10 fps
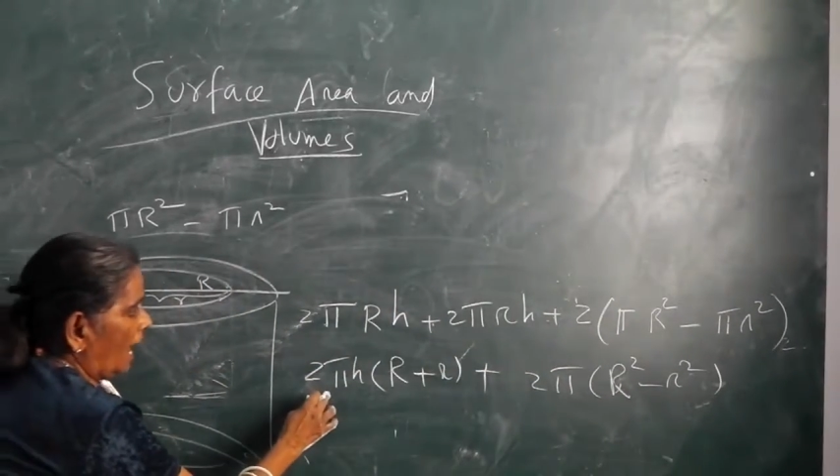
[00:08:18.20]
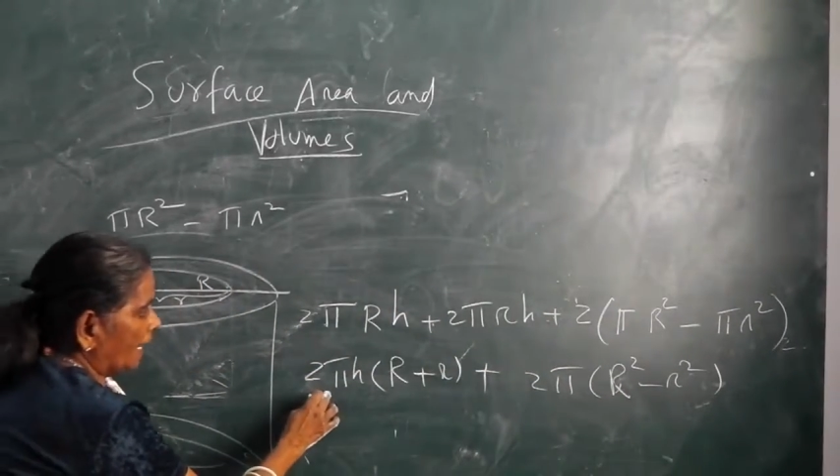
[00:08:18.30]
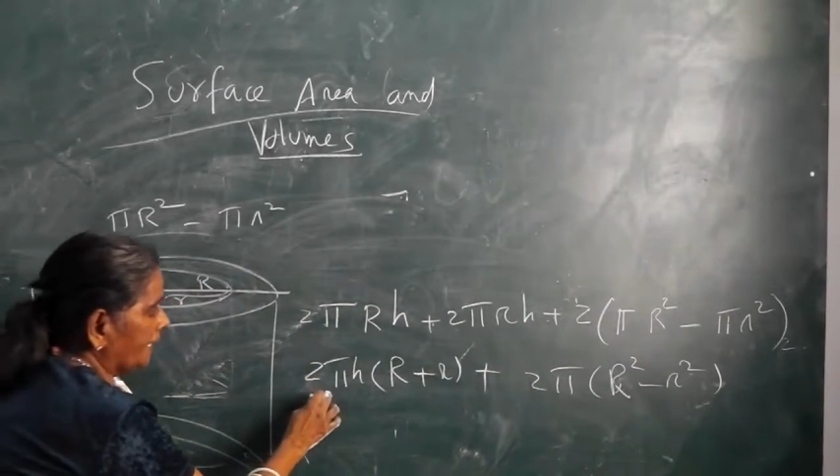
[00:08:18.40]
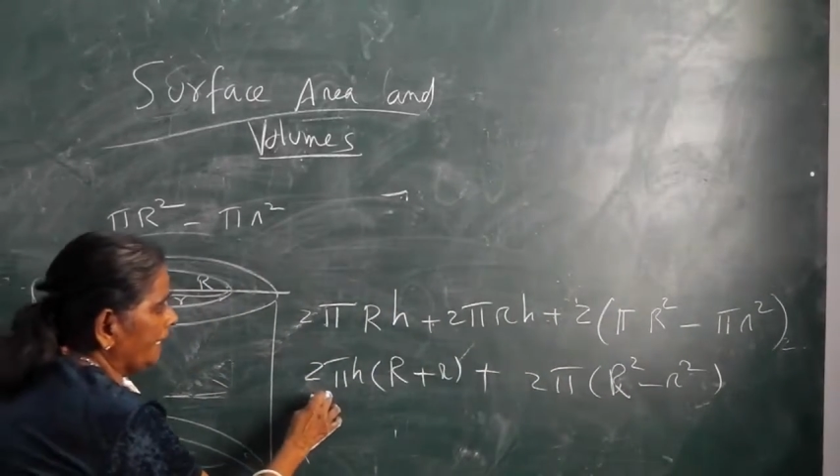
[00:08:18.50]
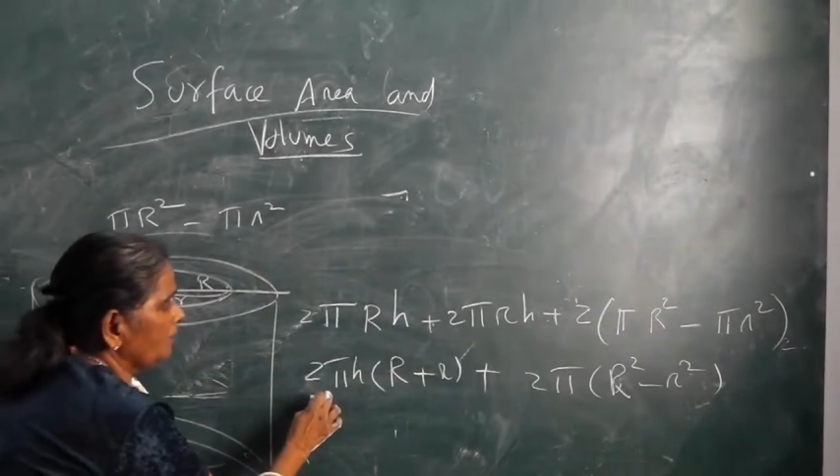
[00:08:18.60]

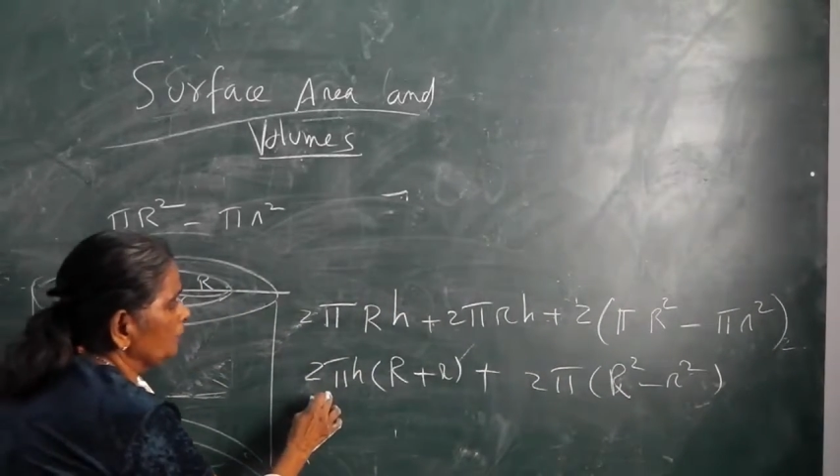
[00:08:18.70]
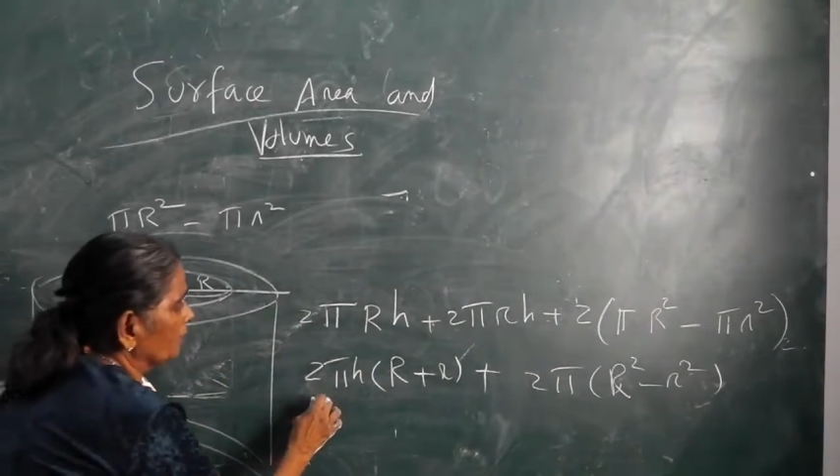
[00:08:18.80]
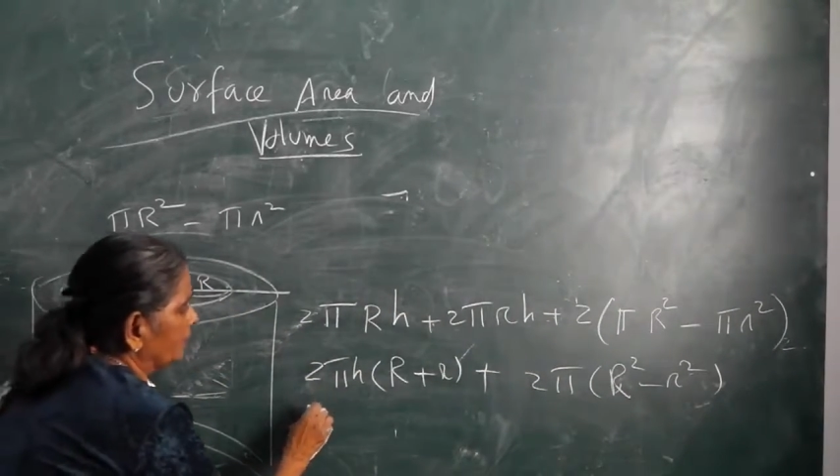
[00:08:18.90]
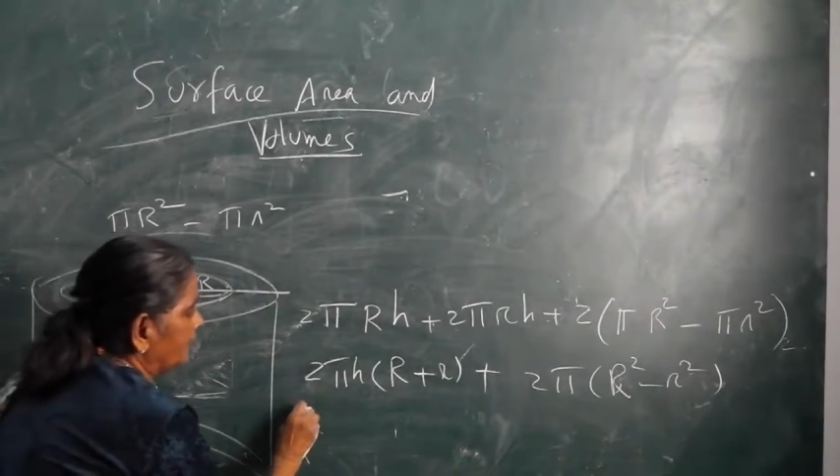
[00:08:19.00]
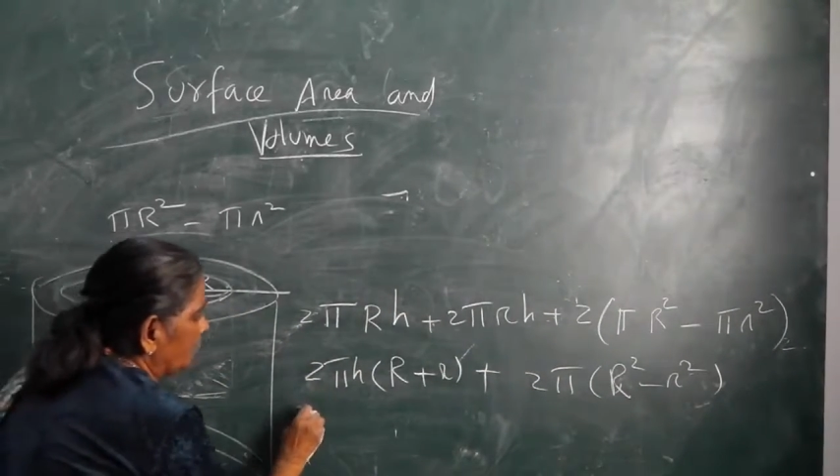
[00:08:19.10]
again
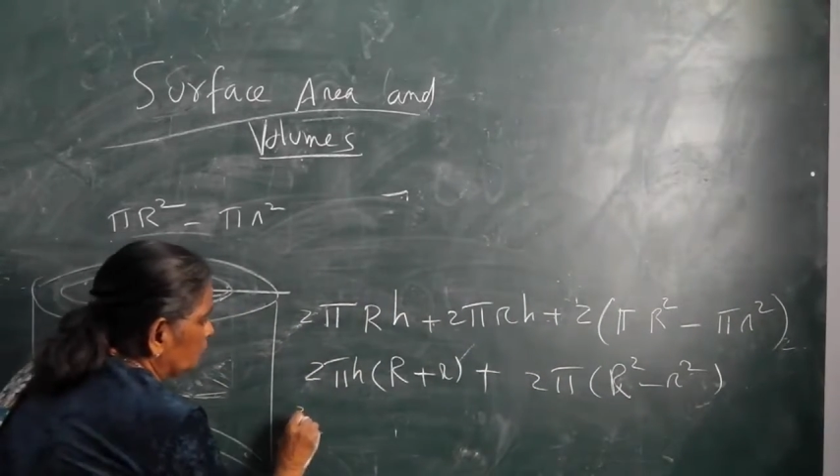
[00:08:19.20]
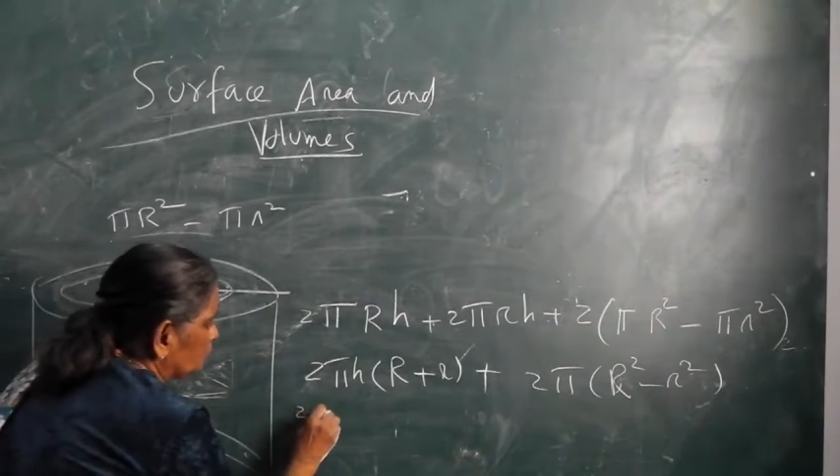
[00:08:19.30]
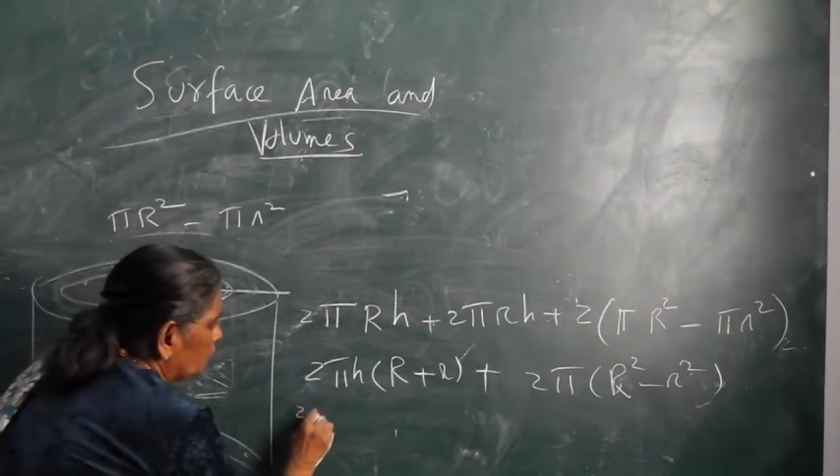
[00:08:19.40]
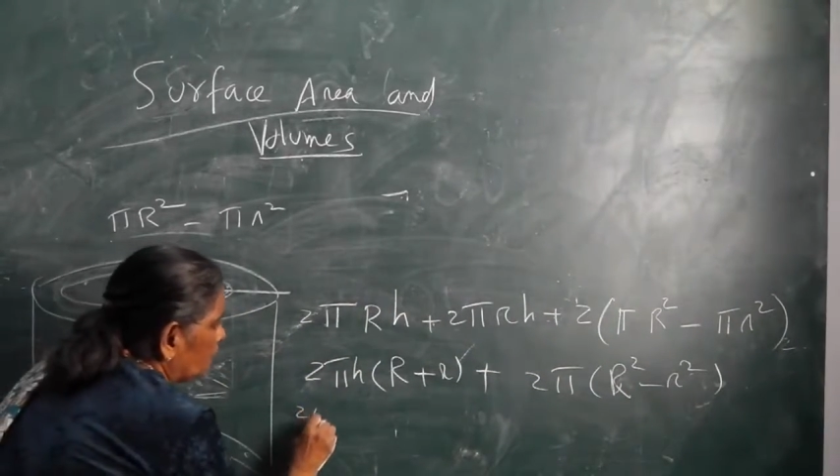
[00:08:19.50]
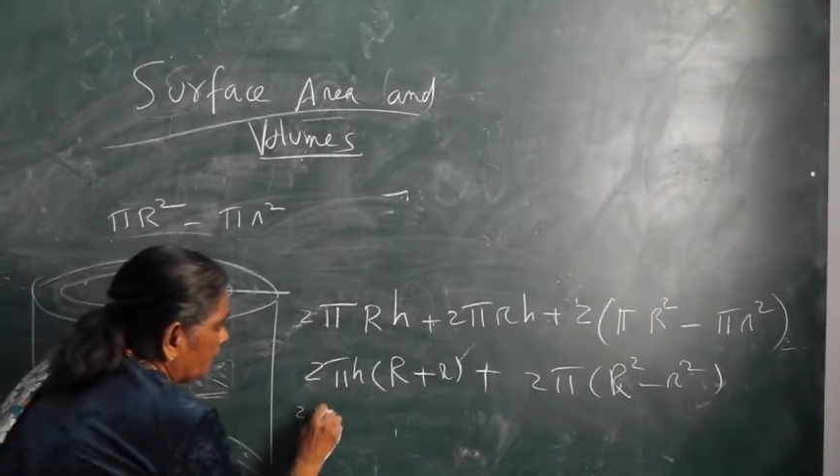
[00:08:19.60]
you can take
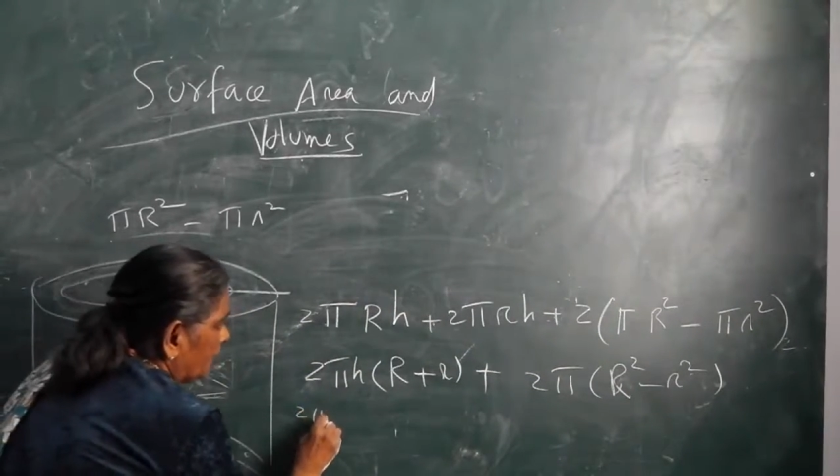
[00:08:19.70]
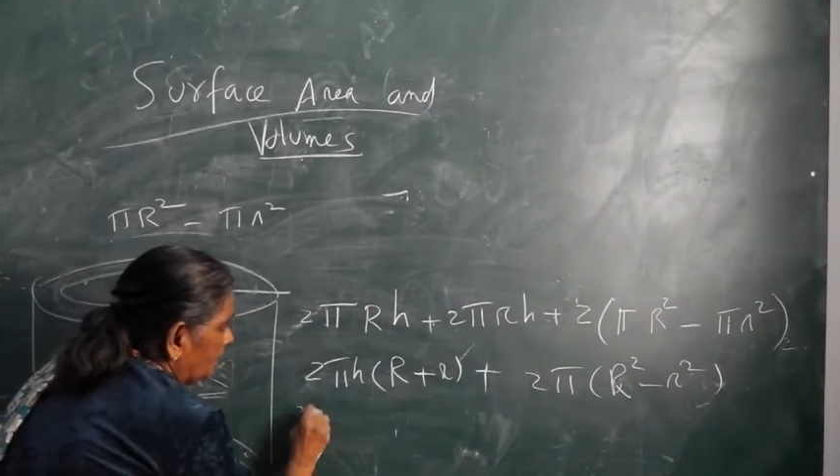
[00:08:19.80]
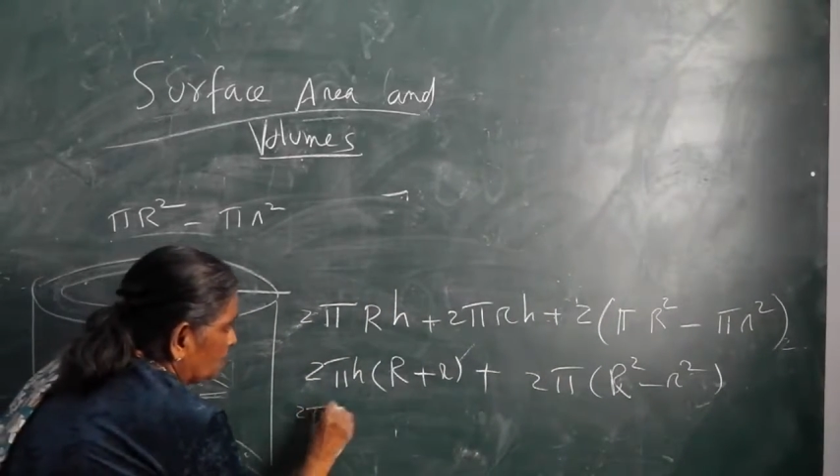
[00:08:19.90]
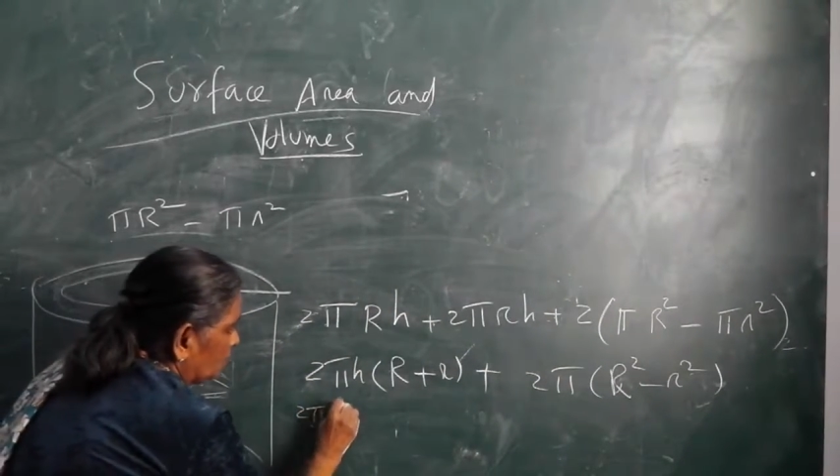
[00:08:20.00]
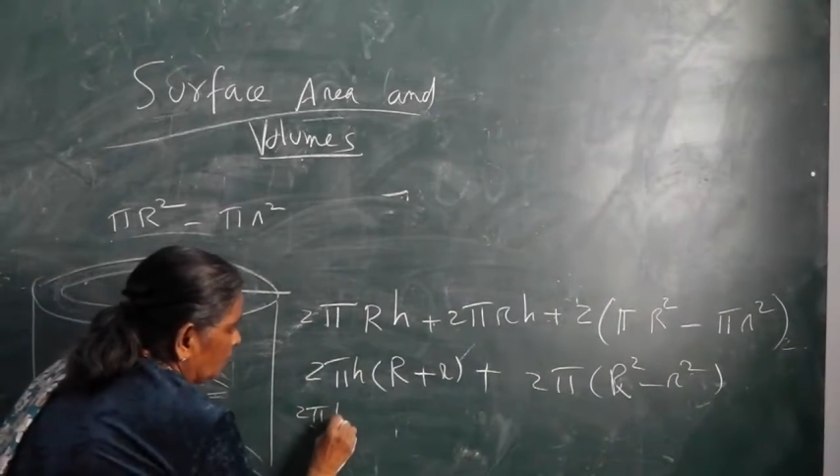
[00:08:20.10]
2 pi
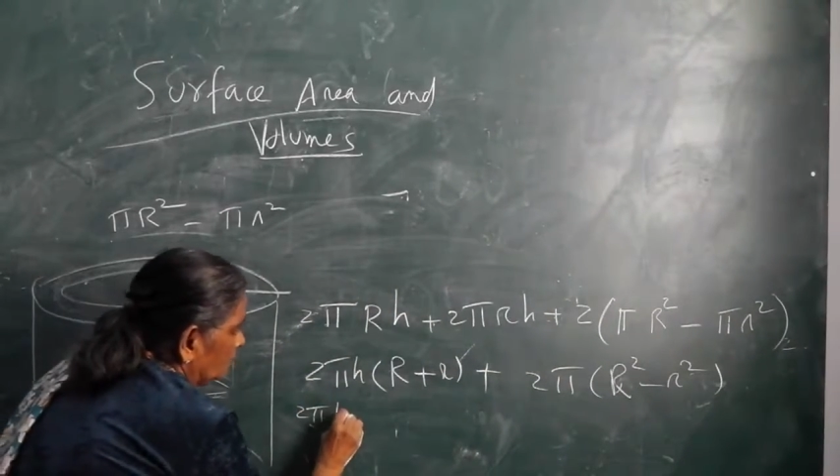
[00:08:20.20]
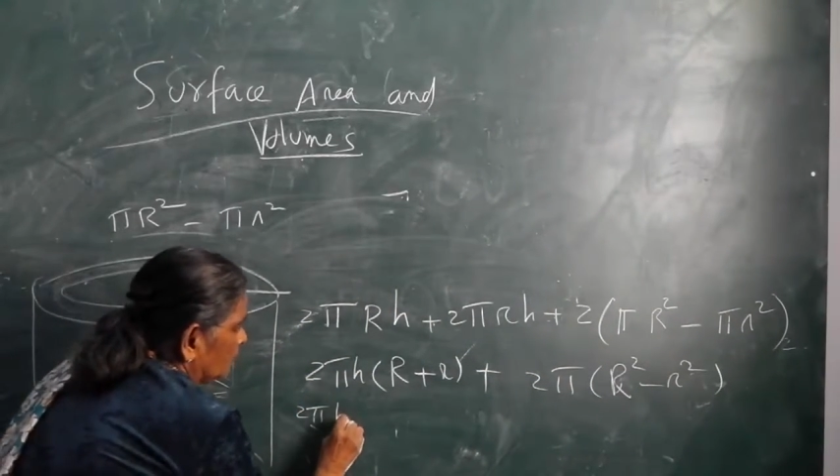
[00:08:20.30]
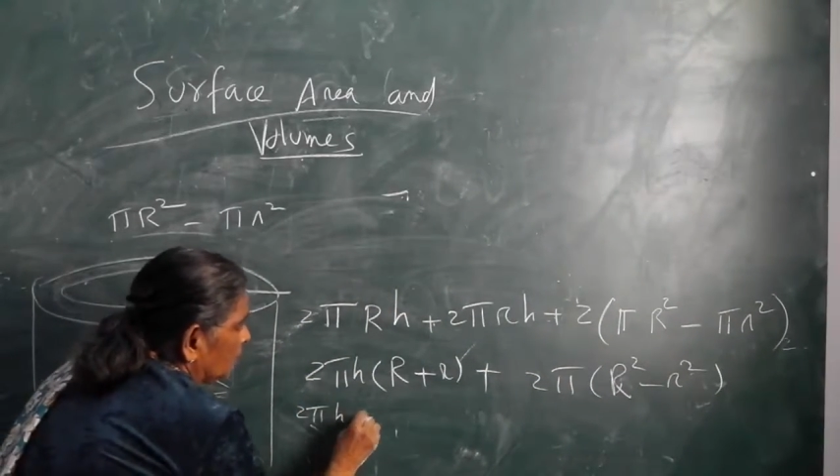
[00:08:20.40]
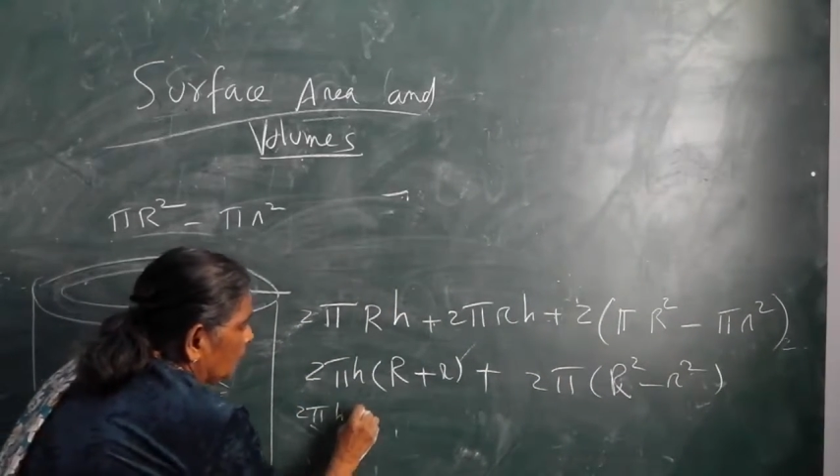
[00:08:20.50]
h,